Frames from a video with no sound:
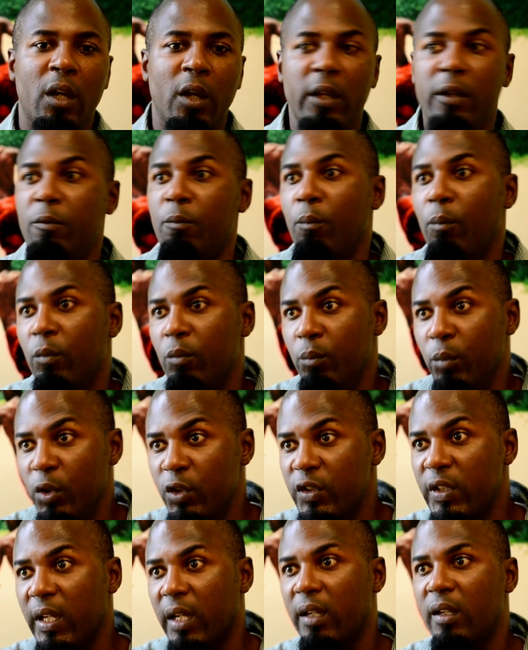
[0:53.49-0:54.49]
And
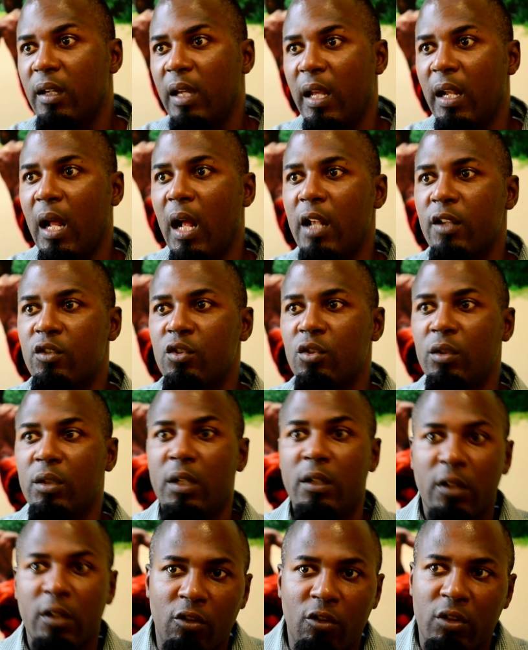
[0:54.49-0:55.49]
music can also
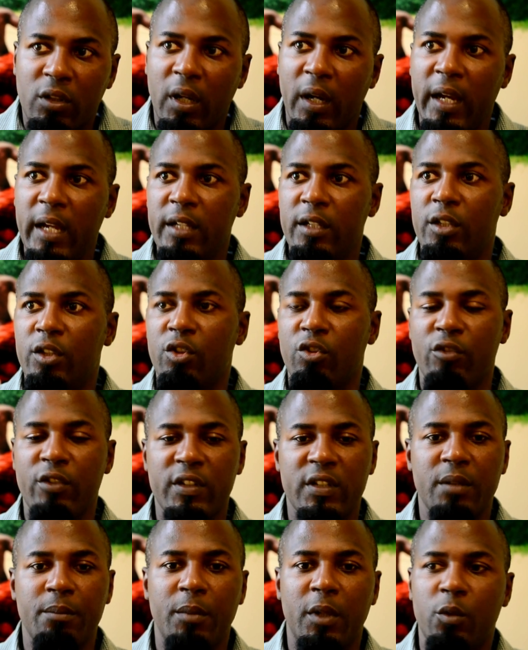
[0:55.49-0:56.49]
tie into
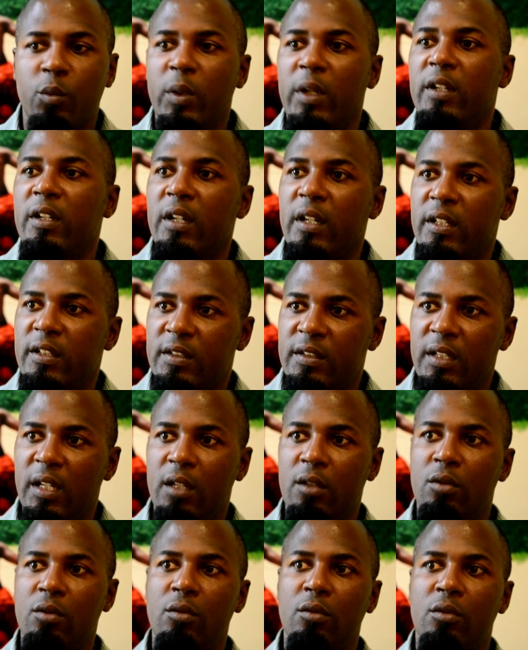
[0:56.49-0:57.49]
tourism, but we are going to
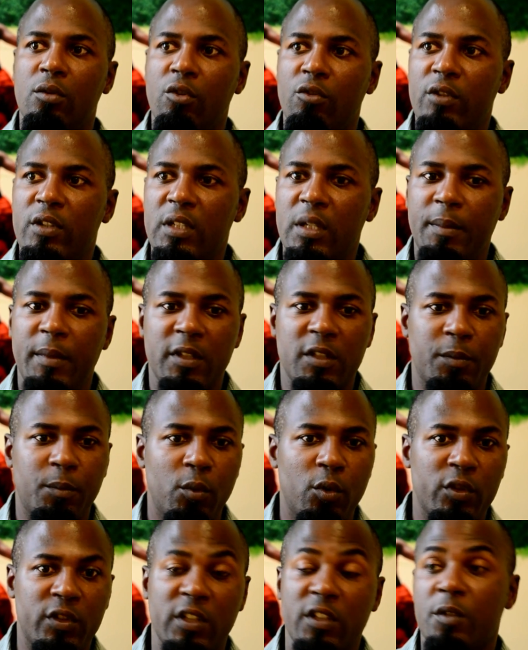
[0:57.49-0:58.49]
stick to tourism and
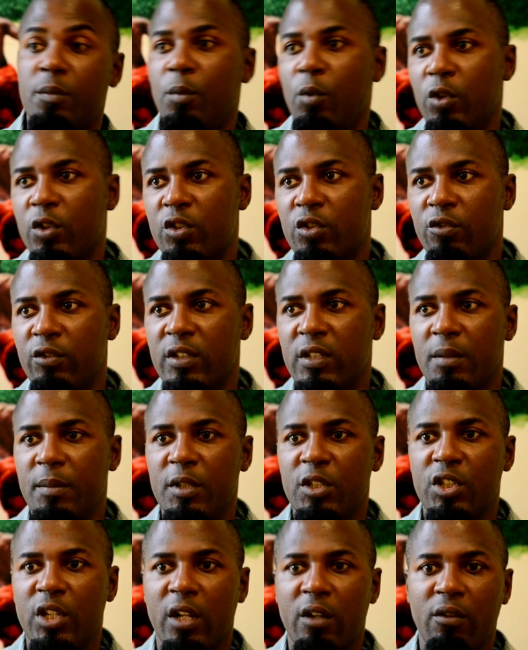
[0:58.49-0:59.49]
sports tourism
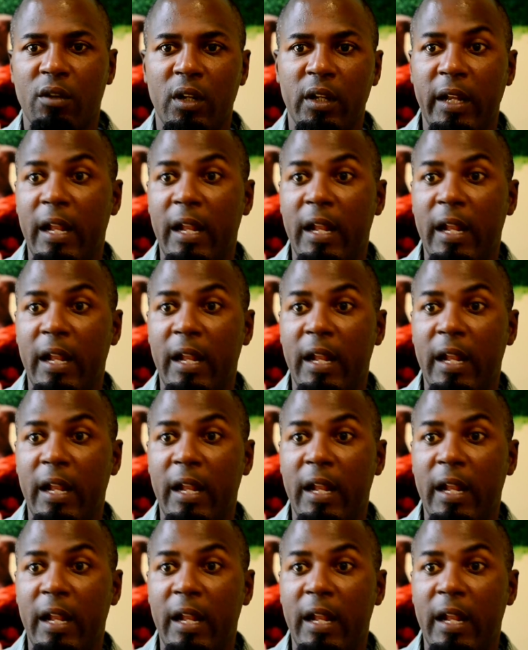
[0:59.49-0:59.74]
in general.